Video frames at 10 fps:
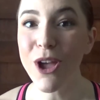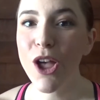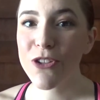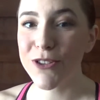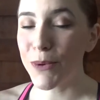
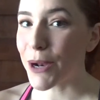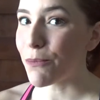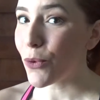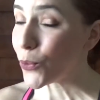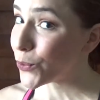So what
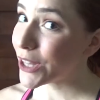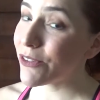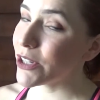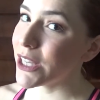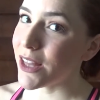I'm
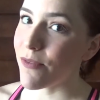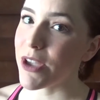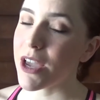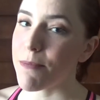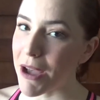really, really
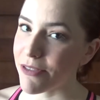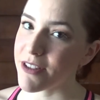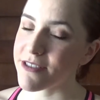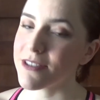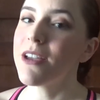loving about
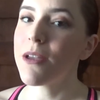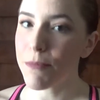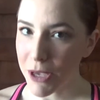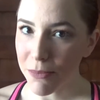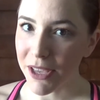this
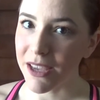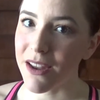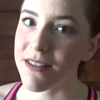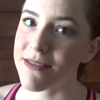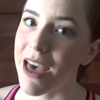meal plan
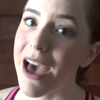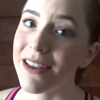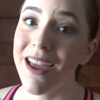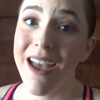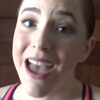is that